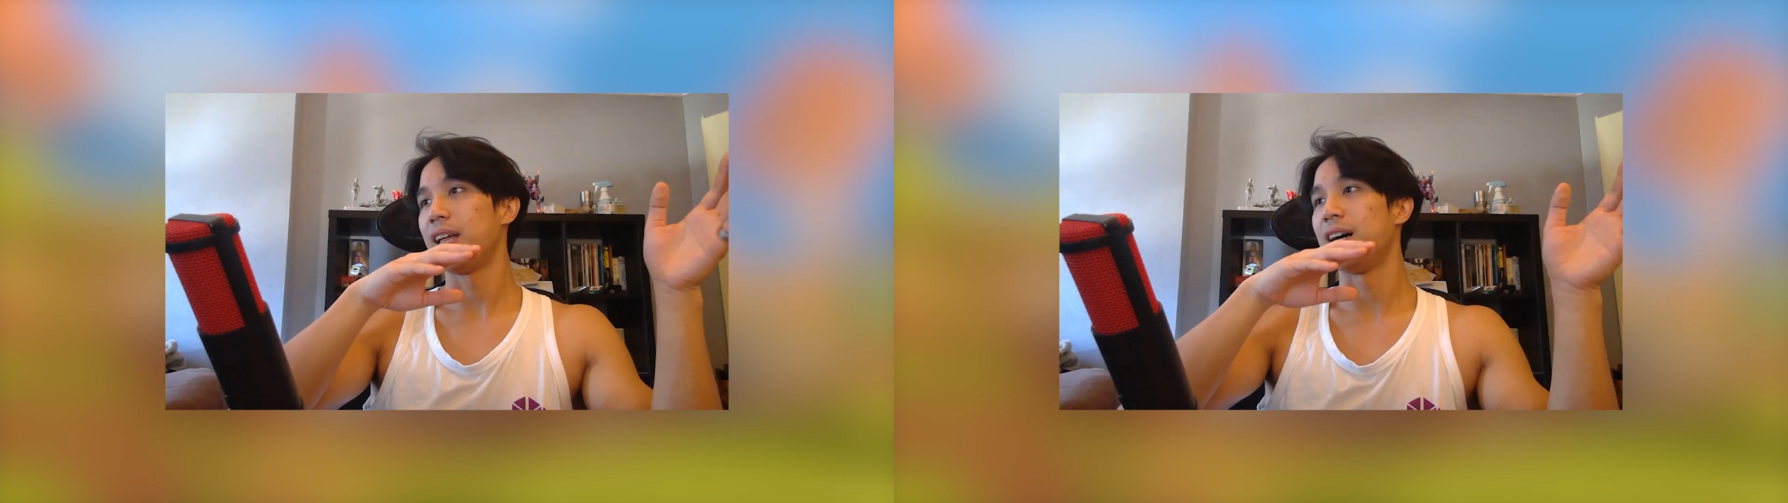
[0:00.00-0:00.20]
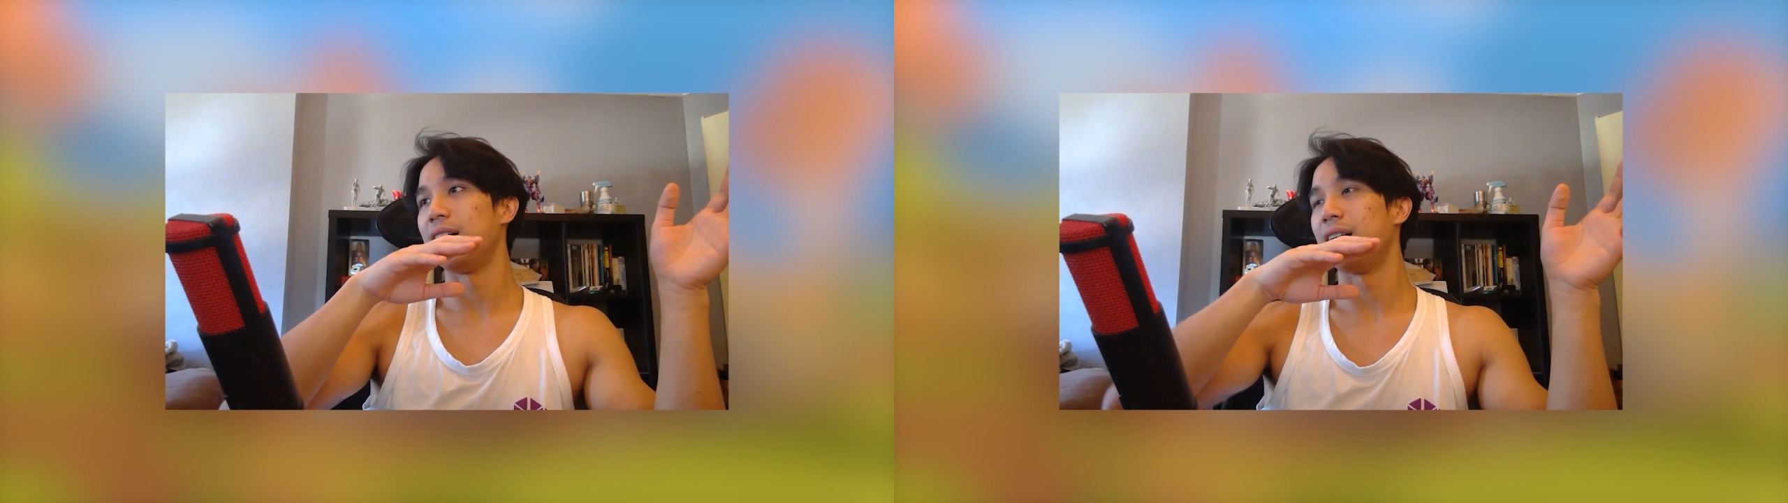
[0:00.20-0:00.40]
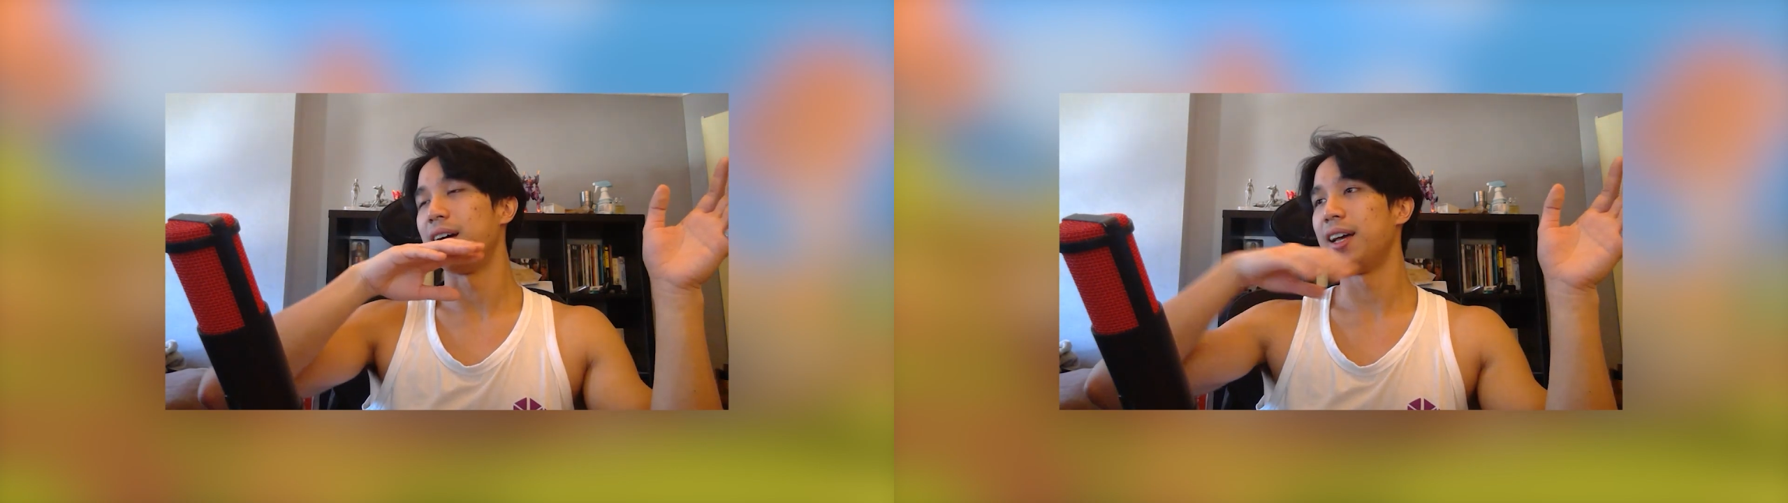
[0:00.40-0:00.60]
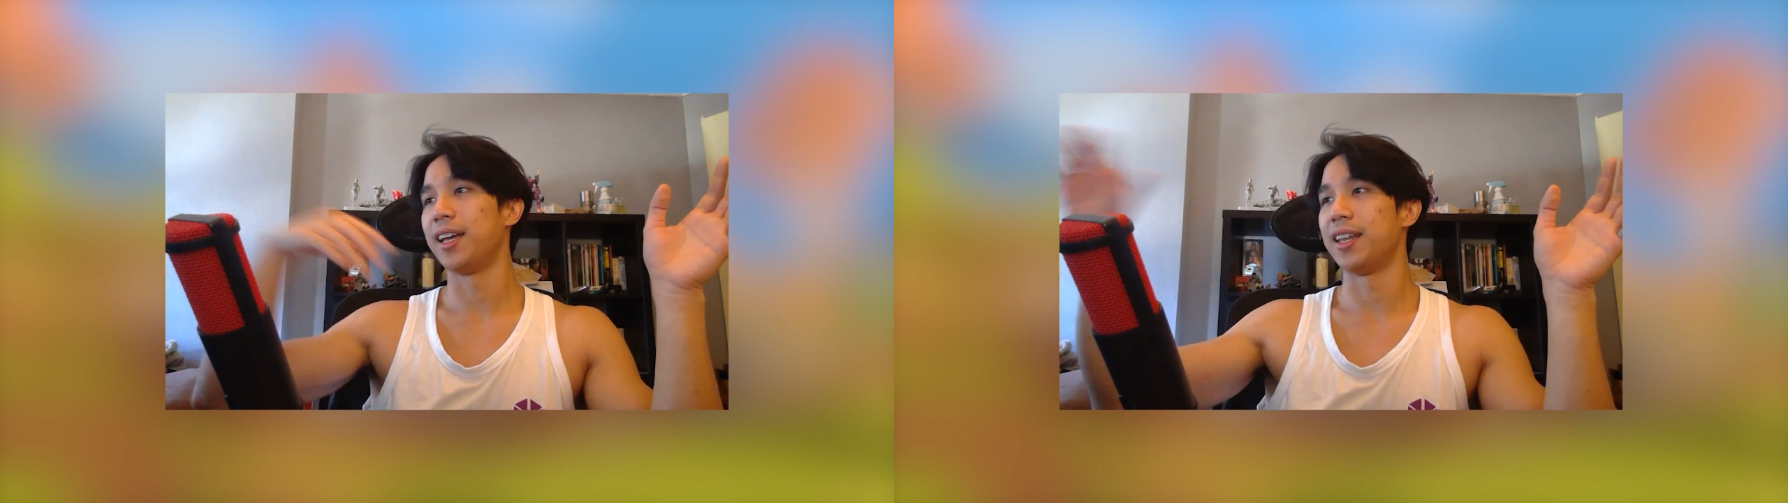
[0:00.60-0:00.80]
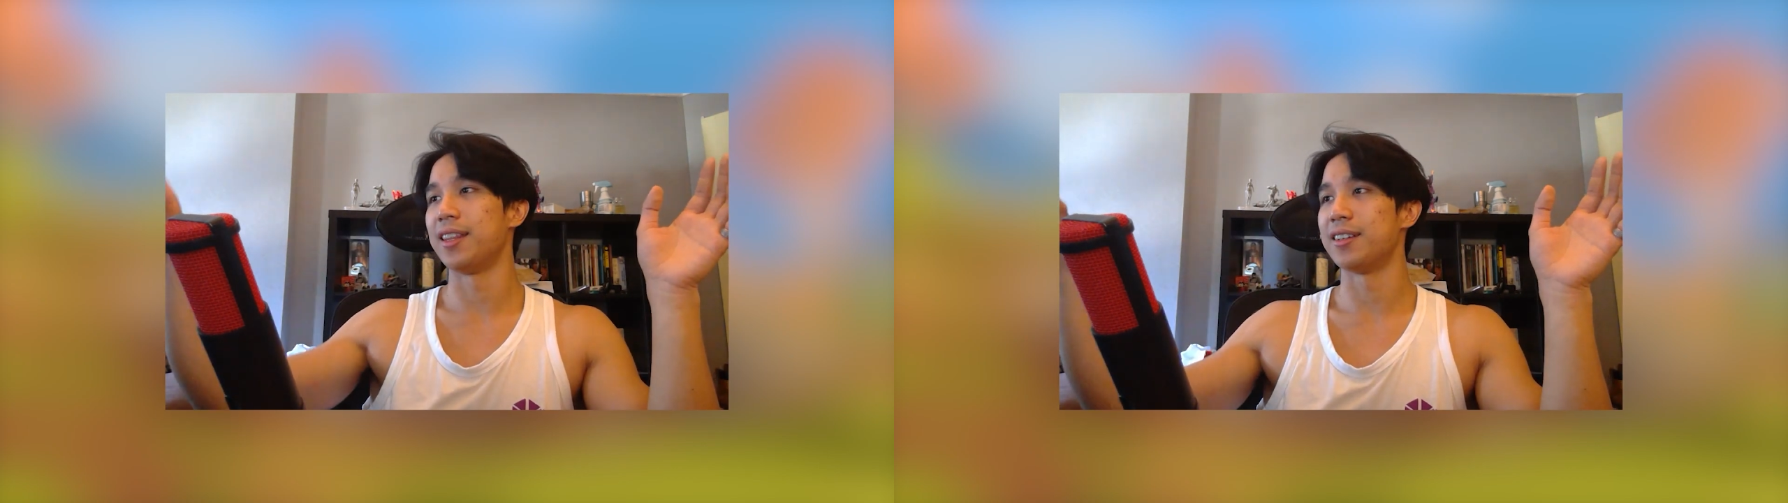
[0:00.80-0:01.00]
and then